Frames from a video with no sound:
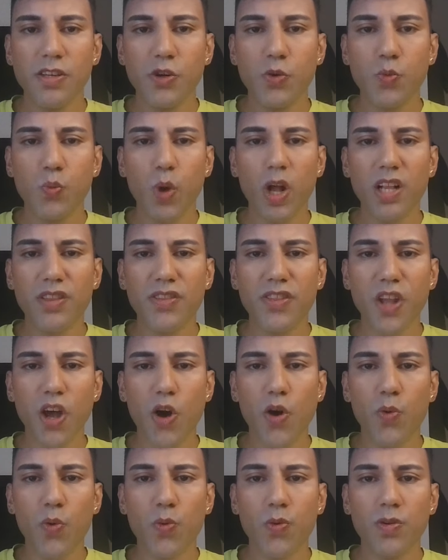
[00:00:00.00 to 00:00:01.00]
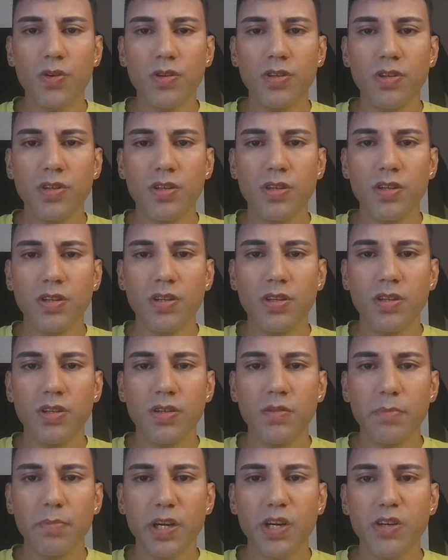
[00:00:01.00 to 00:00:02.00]
you well know.
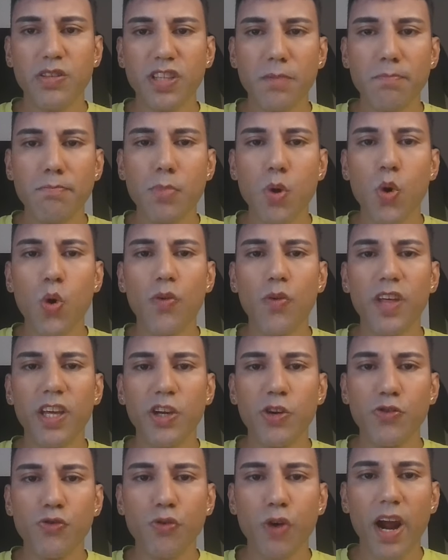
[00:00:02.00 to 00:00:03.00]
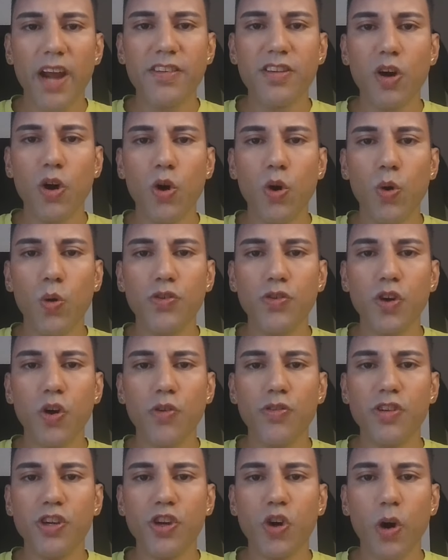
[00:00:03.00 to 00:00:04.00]
Because the more that you try to hold
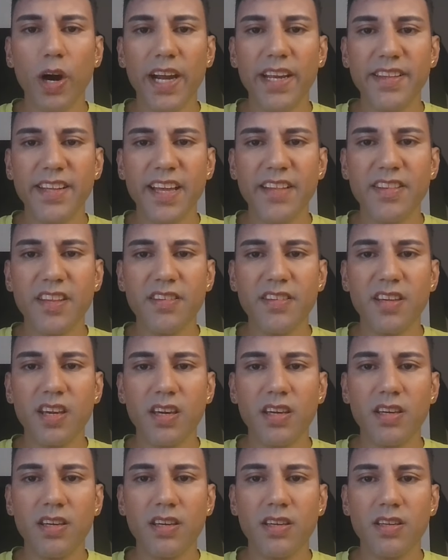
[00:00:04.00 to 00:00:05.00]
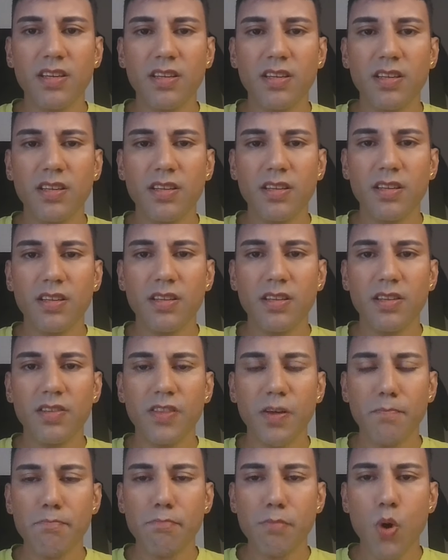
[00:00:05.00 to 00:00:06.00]
on to your identity,
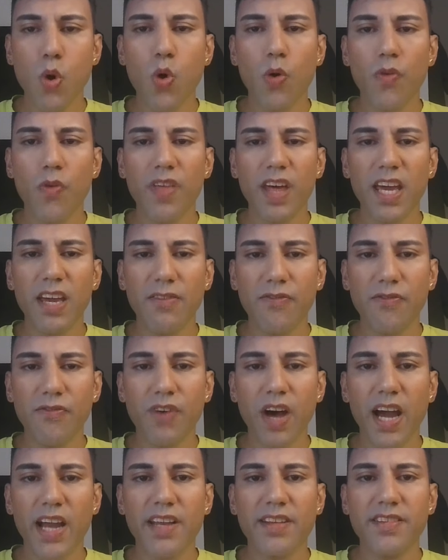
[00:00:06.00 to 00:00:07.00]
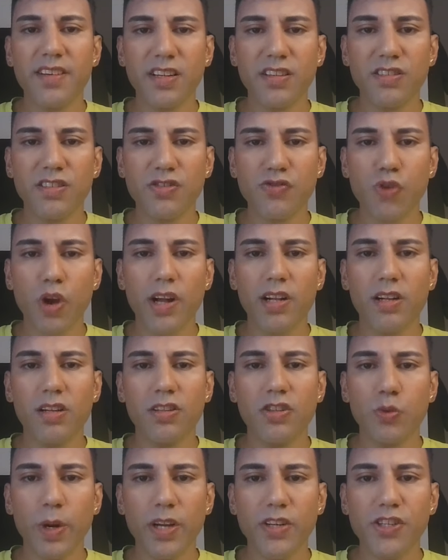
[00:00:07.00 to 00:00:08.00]
the more they fight and struggle
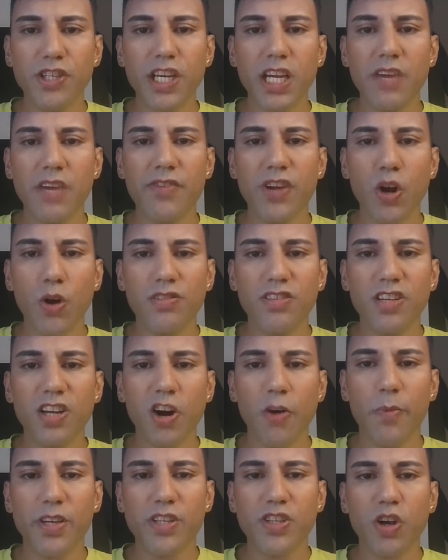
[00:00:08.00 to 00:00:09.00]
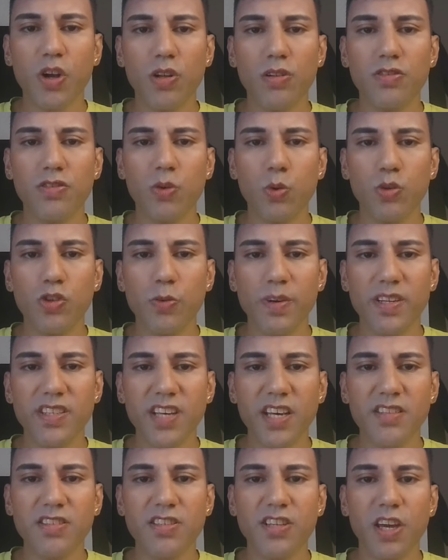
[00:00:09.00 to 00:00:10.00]
to achieve an alternate result or to
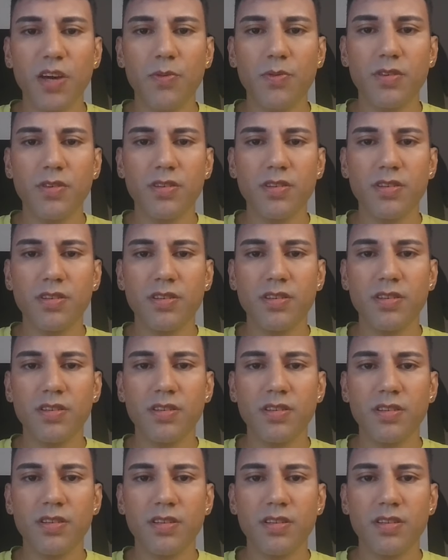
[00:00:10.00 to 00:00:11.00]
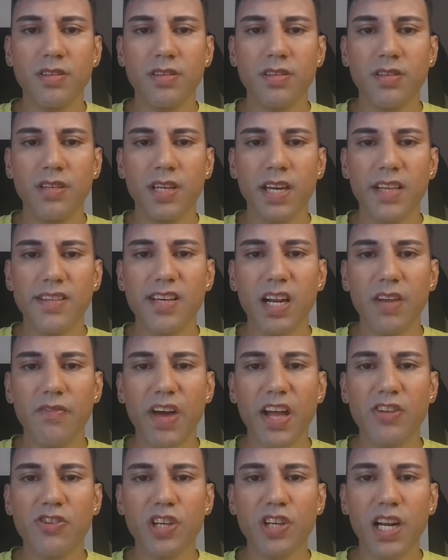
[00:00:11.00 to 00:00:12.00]
resist you, until
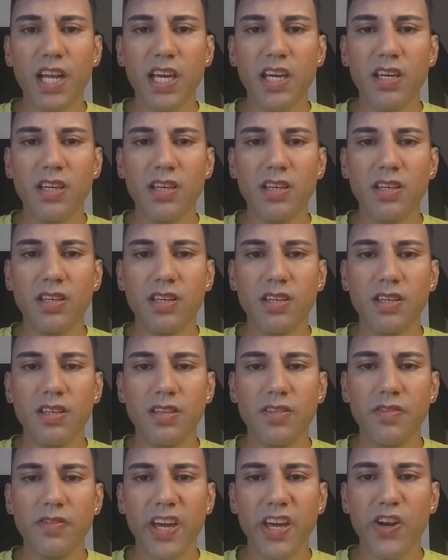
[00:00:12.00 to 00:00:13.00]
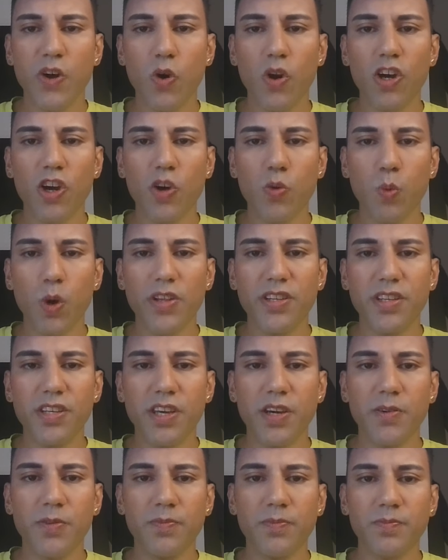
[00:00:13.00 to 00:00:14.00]
eventually they no longer want
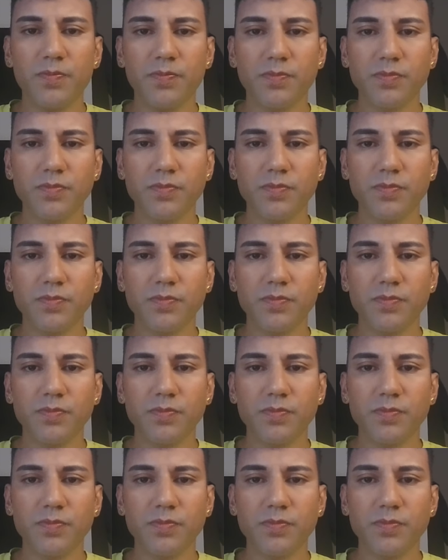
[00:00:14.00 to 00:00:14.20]
you.